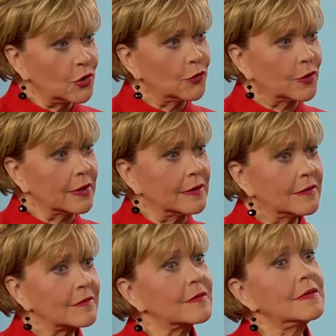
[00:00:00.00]
children
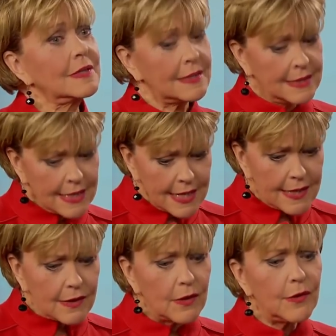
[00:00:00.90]

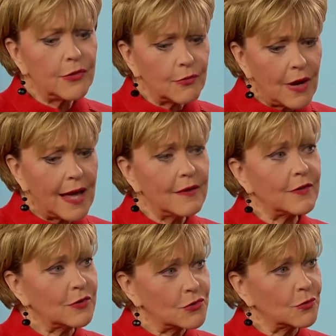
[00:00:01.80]
heal,
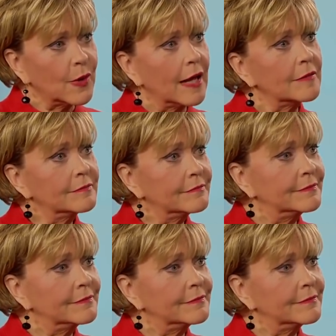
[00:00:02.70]
thrive, and do well.